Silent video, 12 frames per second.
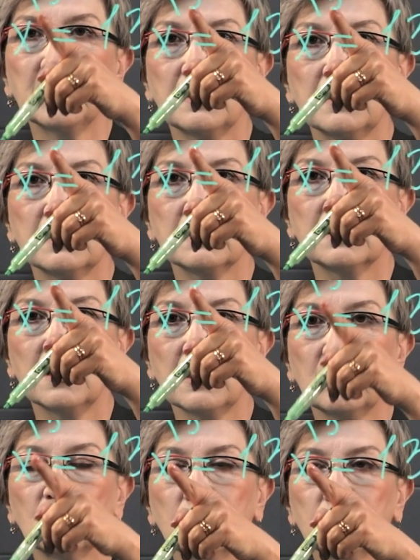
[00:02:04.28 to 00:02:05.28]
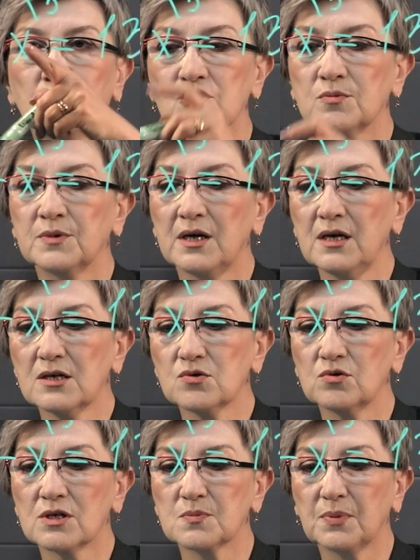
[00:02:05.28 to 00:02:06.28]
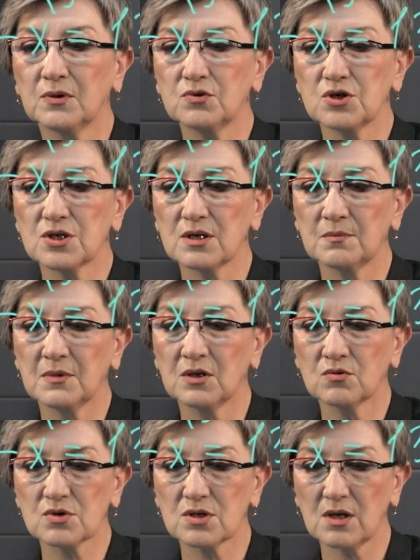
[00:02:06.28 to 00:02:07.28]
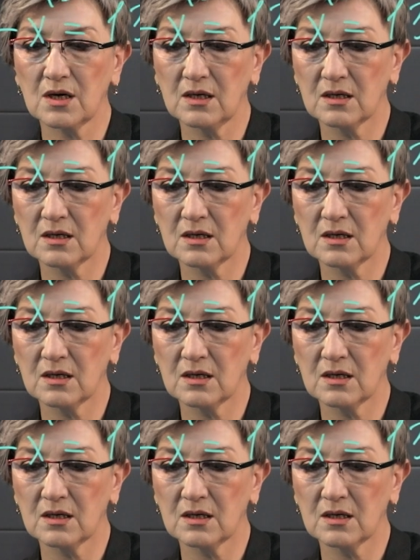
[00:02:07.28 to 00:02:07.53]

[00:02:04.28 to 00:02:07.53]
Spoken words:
we multiply 3 by x, we get minus 3x's.